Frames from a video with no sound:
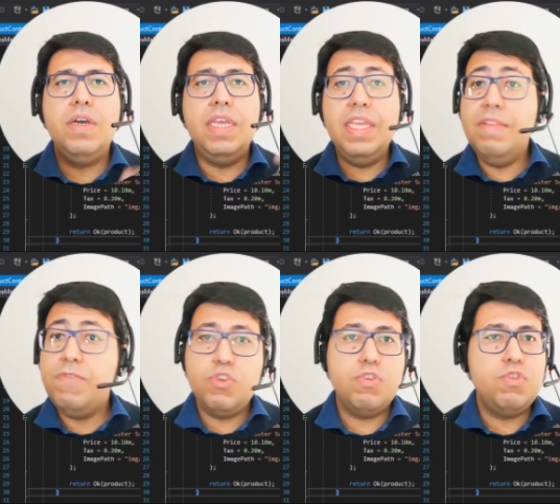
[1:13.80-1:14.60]
in
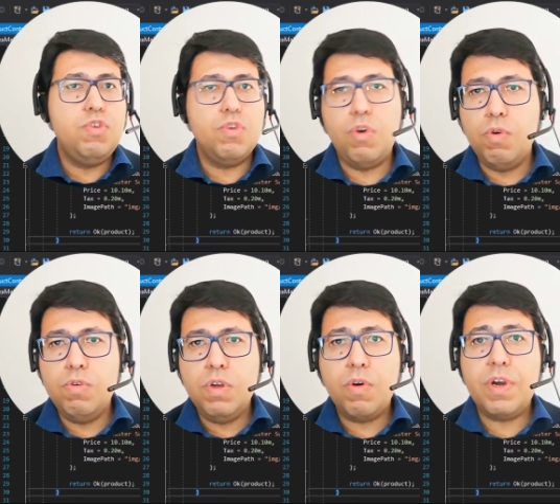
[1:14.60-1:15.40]
Visual Studio Code
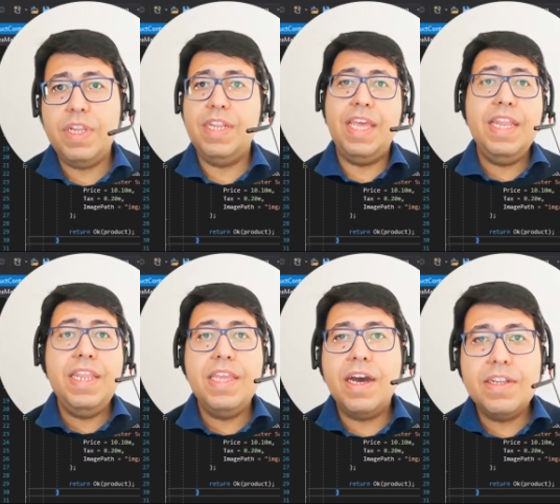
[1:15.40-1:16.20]
or in
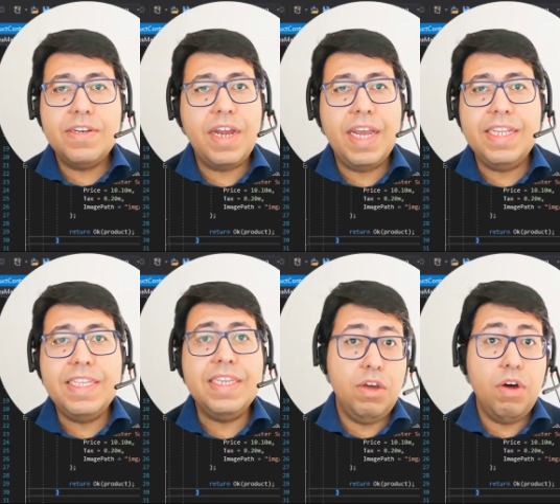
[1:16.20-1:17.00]
any other
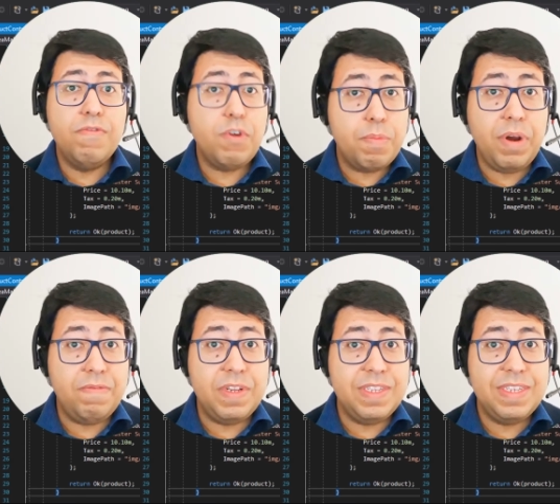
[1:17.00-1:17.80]
IDE of your
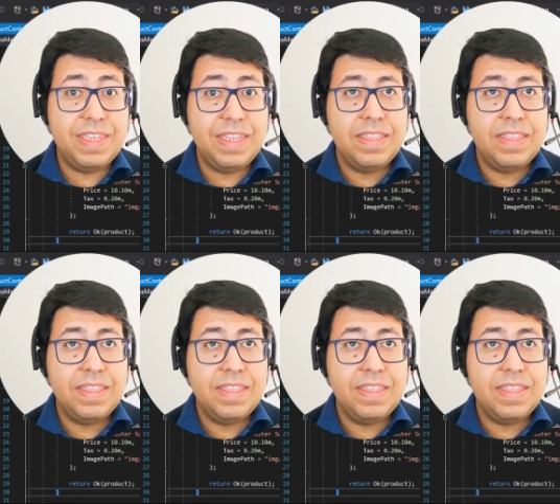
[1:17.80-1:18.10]
preference.